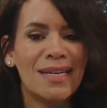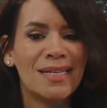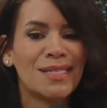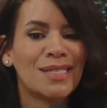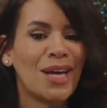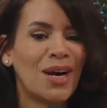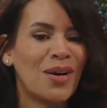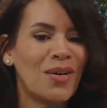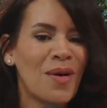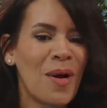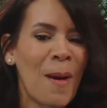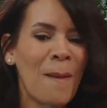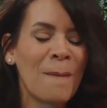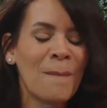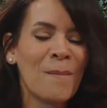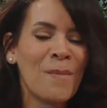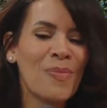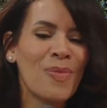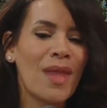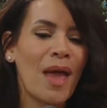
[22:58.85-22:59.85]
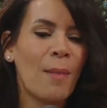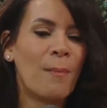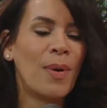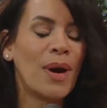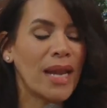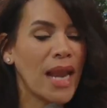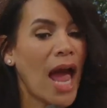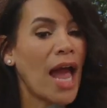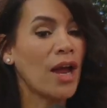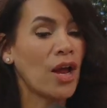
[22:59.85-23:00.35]
So,
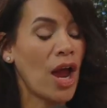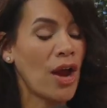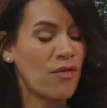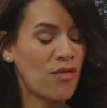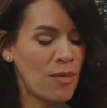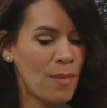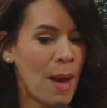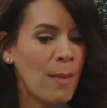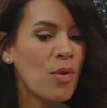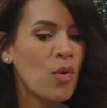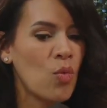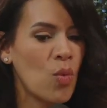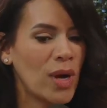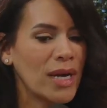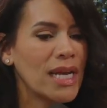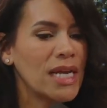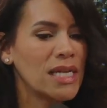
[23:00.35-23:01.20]
but I, I remember one